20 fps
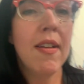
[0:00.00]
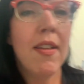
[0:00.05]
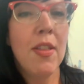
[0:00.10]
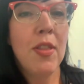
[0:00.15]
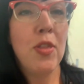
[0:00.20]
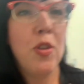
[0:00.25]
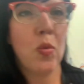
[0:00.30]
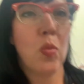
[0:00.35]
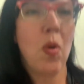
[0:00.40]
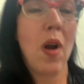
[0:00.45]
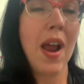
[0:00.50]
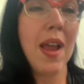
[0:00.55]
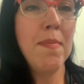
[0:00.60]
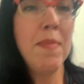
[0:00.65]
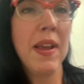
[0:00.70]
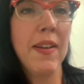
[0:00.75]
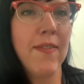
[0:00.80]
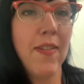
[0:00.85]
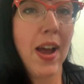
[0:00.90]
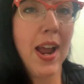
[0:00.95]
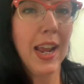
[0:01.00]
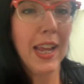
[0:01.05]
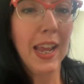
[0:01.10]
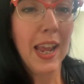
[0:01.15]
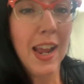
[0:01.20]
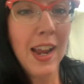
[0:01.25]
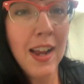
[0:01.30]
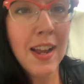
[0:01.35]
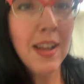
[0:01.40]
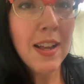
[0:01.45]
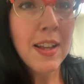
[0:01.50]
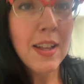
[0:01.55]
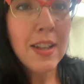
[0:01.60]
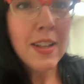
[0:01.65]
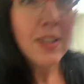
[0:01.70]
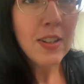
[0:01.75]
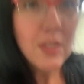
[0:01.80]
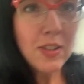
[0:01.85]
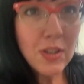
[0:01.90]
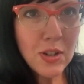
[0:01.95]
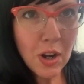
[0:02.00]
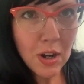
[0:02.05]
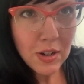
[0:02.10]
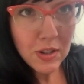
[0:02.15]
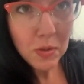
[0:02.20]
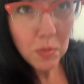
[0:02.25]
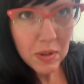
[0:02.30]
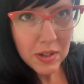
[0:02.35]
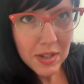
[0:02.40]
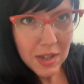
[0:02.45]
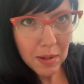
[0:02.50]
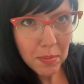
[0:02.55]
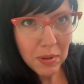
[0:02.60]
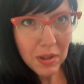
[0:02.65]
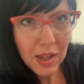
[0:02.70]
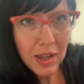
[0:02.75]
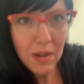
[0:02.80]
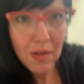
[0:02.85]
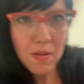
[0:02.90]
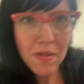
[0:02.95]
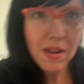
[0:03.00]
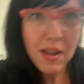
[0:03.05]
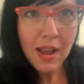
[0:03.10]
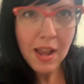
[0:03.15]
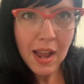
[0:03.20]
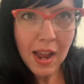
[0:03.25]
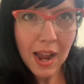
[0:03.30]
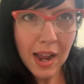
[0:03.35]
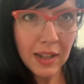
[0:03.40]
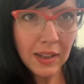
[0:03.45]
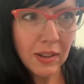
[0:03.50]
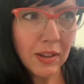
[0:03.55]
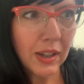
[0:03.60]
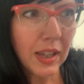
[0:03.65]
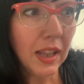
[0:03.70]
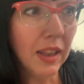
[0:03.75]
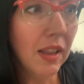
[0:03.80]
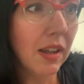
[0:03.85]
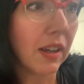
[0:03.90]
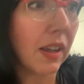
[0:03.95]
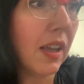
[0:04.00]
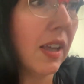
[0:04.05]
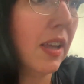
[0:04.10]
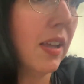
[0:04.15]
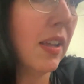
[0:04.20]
the rhyming Viking, starts with W. And looky look.